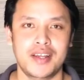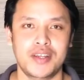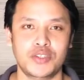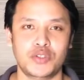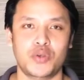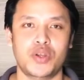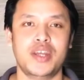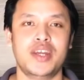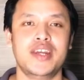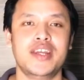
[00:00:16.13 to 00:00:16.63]

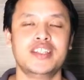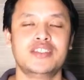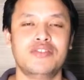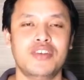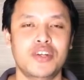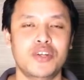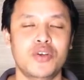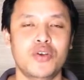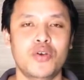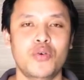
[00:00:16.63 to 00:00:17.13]
So in this
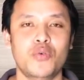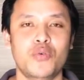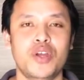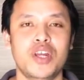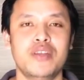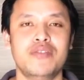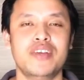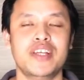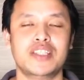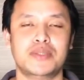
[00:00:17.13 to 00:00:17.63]
video,
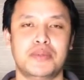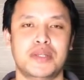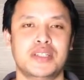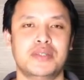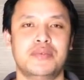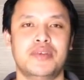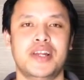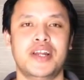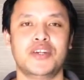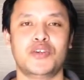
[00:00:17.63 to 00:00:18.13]
we'll be
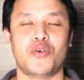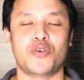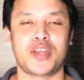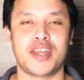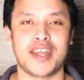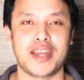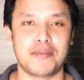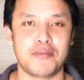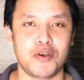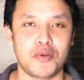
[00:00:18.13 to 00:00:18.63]
specifically
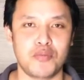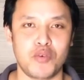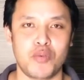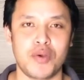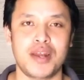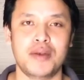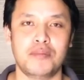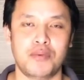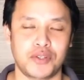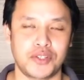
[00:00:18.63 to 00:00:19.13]
talking about
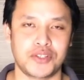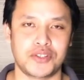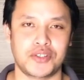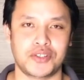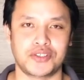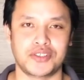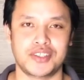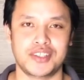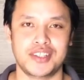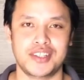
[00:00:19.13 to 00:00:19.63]
mobile
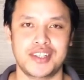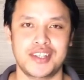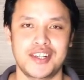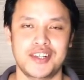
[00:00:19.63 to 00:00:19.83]
processors.